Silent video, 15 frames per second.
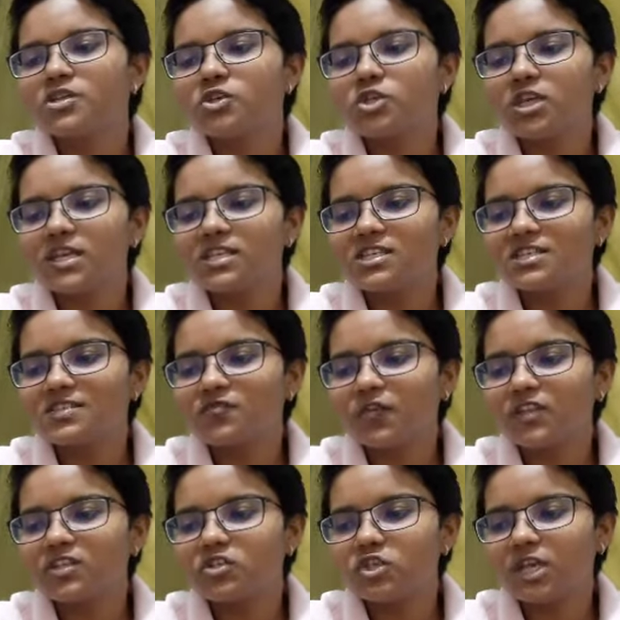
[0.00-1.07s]
Changes
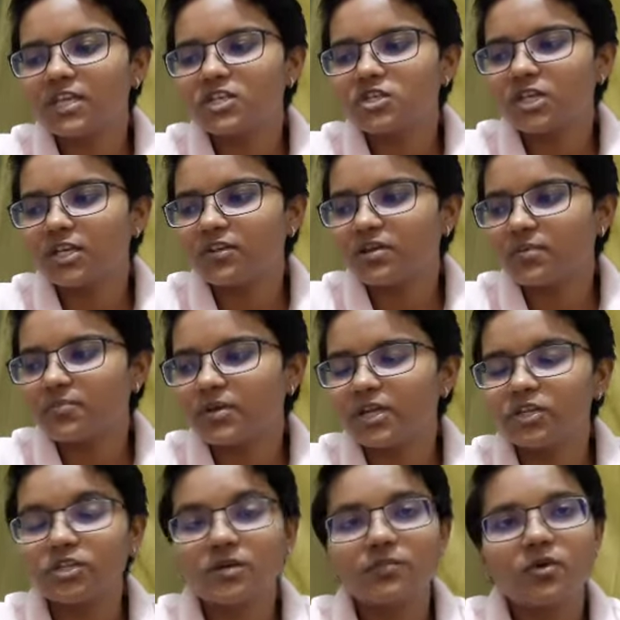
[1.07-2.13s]
with change in
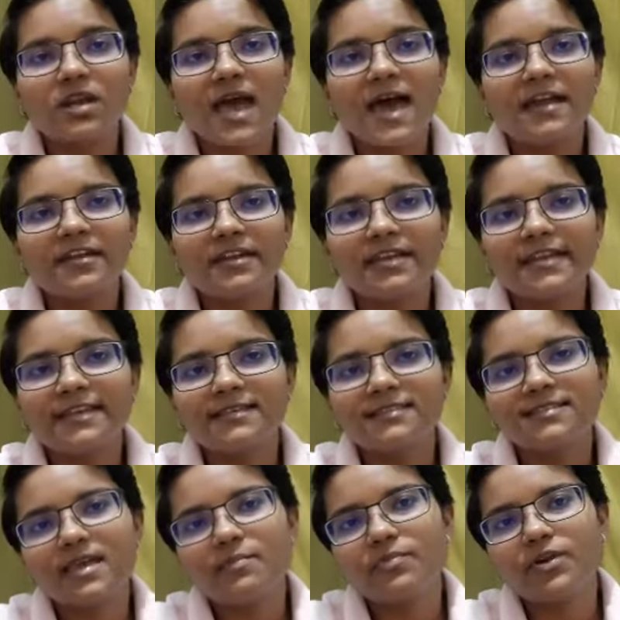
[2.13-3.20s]
temperature. Molarity is
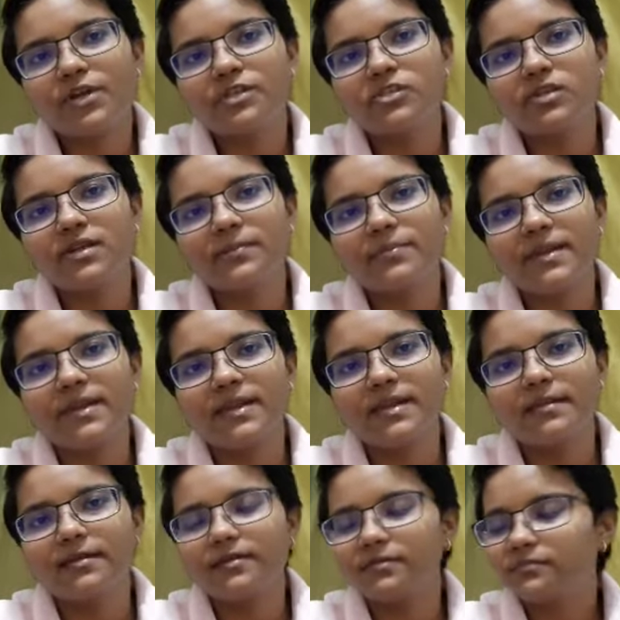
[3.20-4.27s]
temperature dependent.